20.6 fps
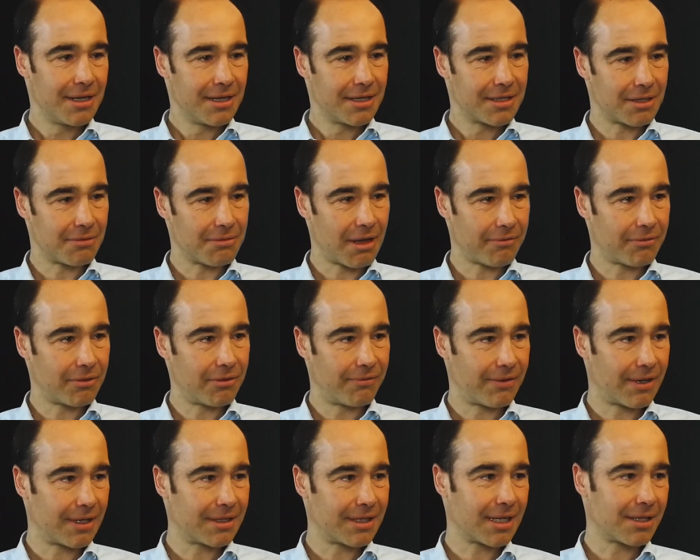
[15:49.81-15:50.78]
So we have to
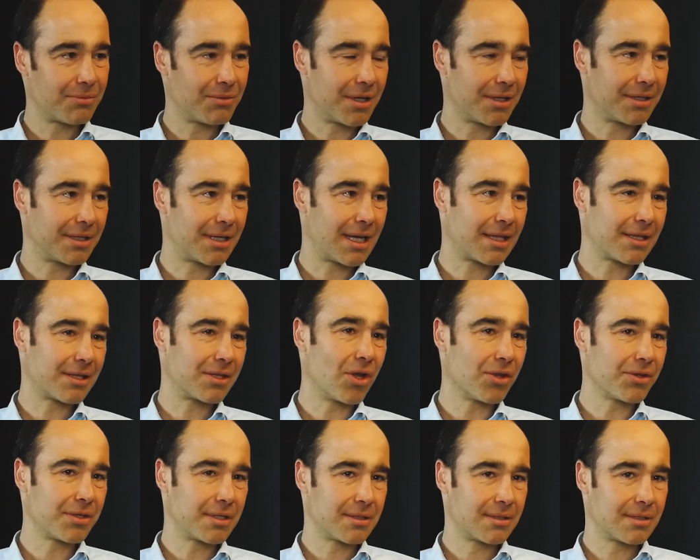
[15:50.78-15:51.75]
find that one, and
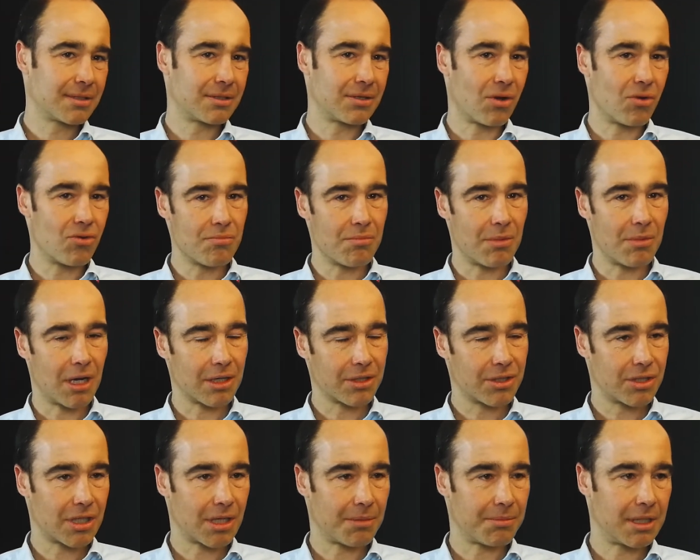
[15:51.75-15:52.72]
not so
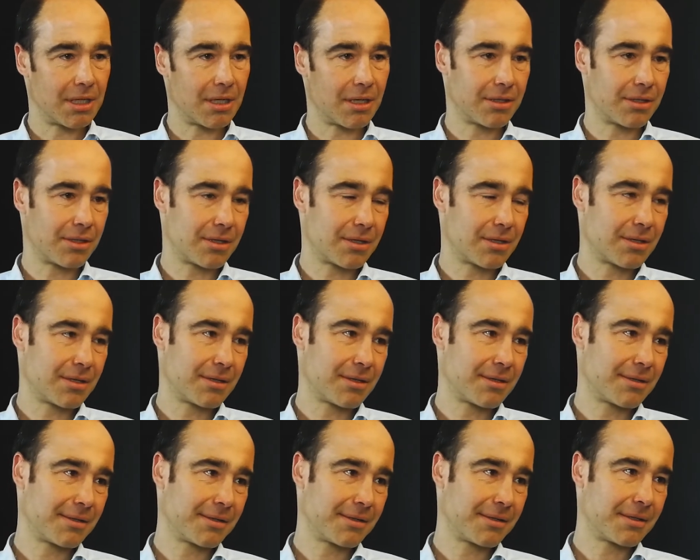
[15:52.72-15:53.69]
much, I mean, other
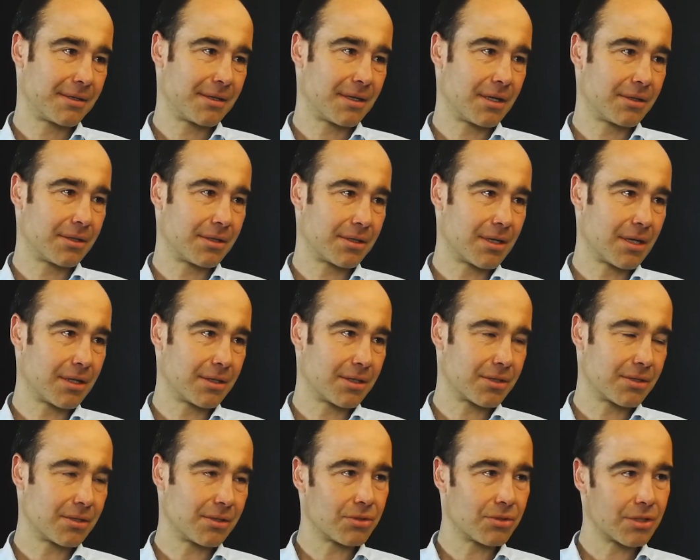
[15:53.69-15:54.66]

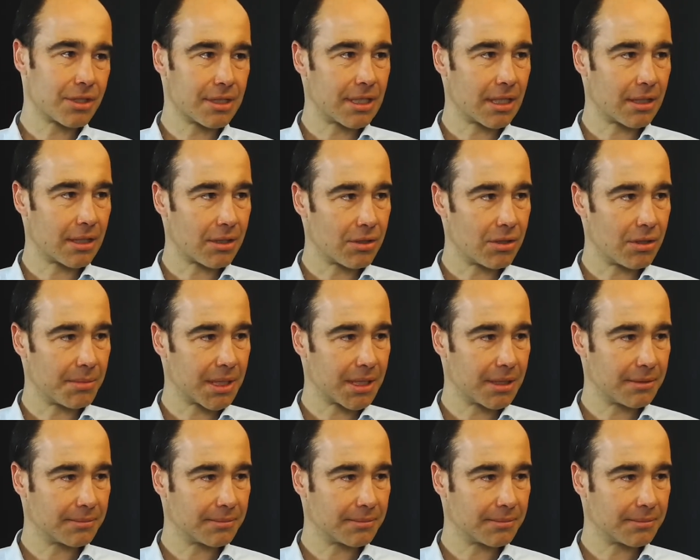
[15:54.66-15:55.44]
solutions that are coming.